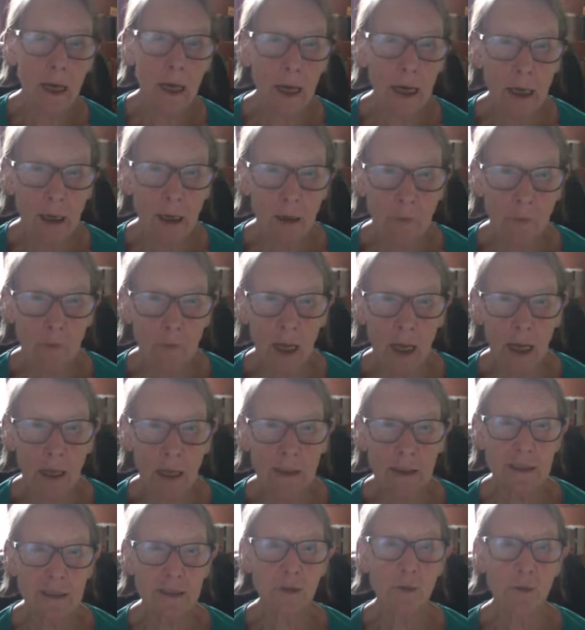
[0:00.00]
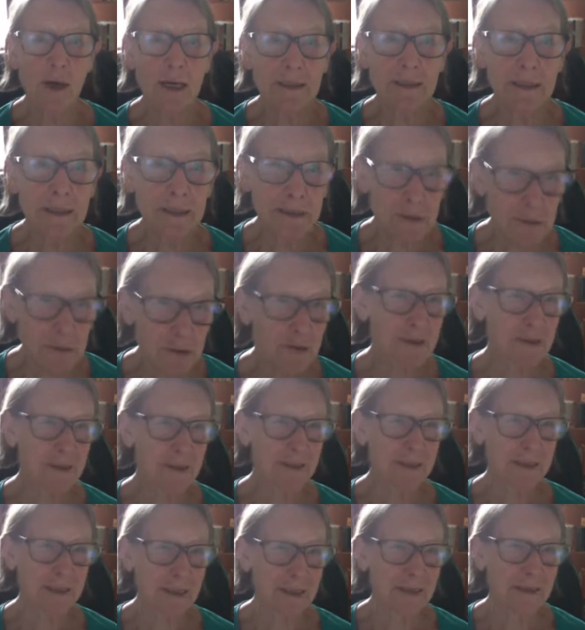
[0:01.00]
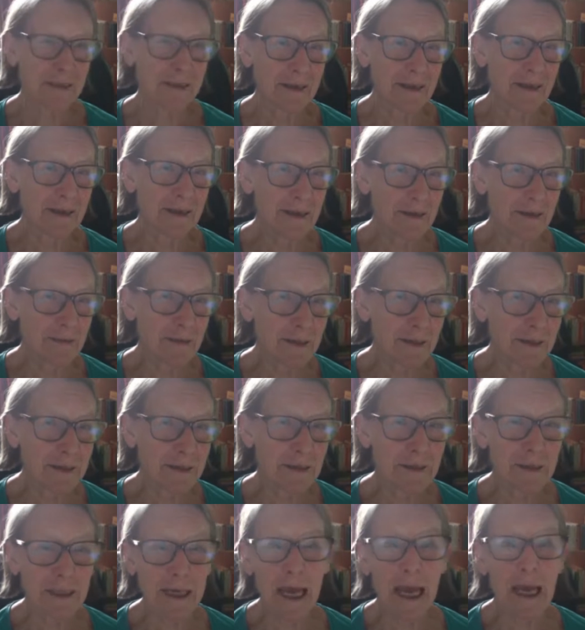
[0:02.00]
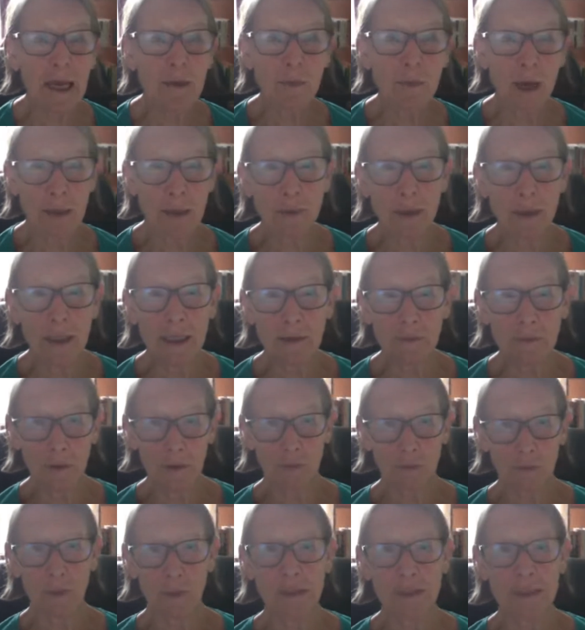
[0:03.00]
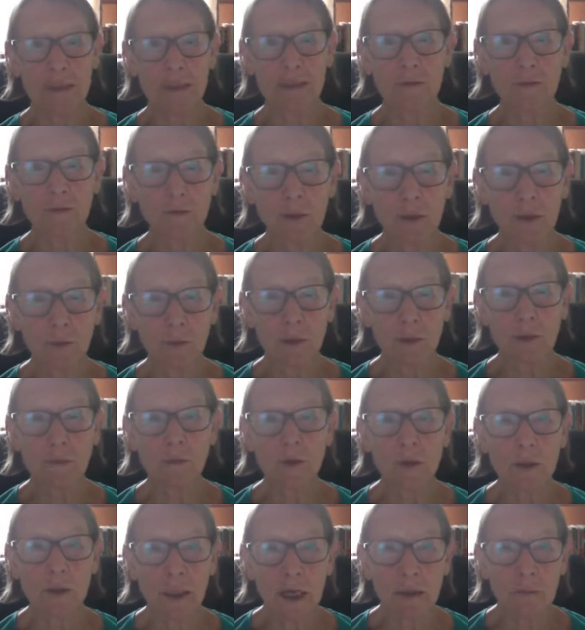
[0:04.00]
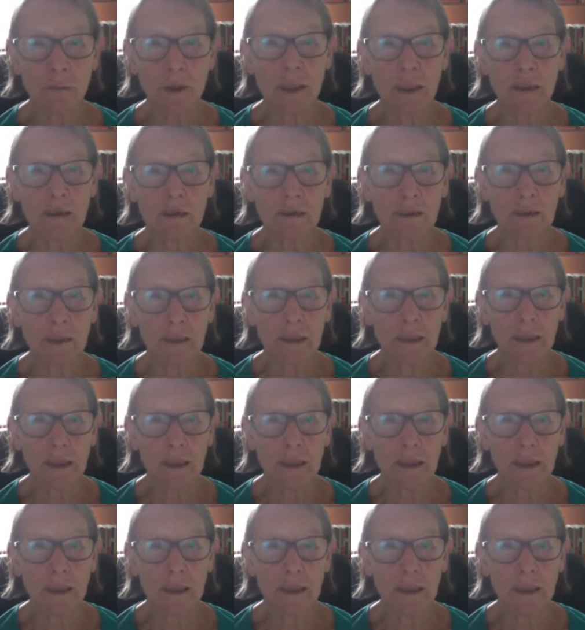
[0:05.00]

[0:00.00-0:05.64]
And it's quite interesting. A little game I play with myself when people come in